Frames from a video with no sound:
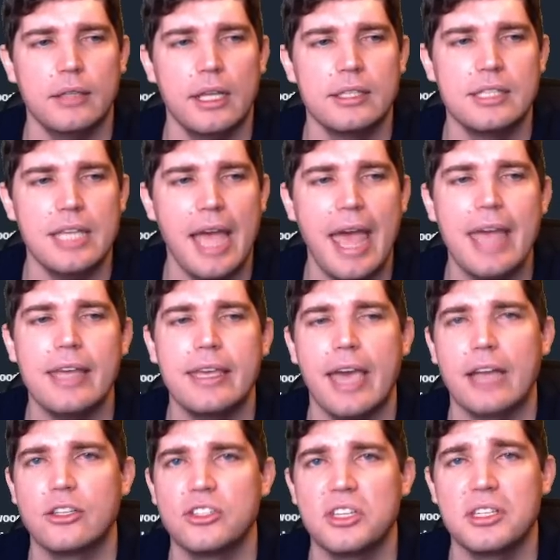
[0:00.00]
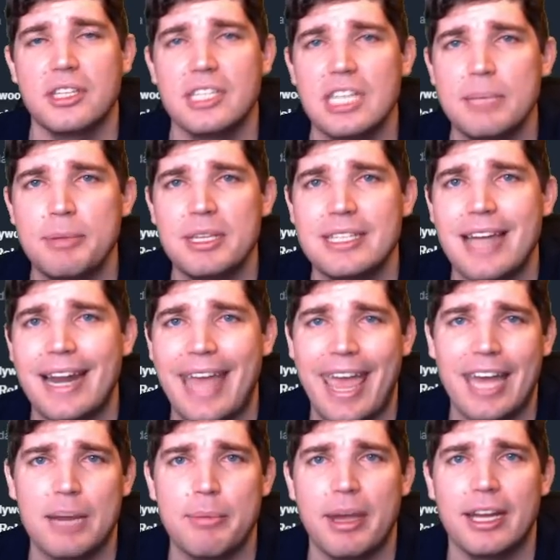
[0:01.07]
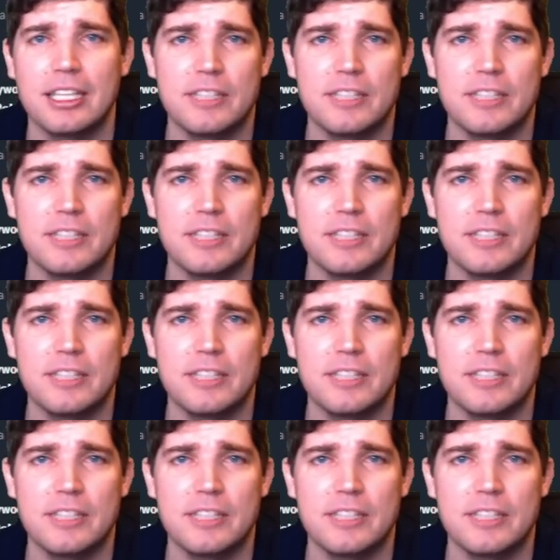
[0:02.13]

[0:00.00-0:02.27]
It's the AG catches. It's the DBs not animating.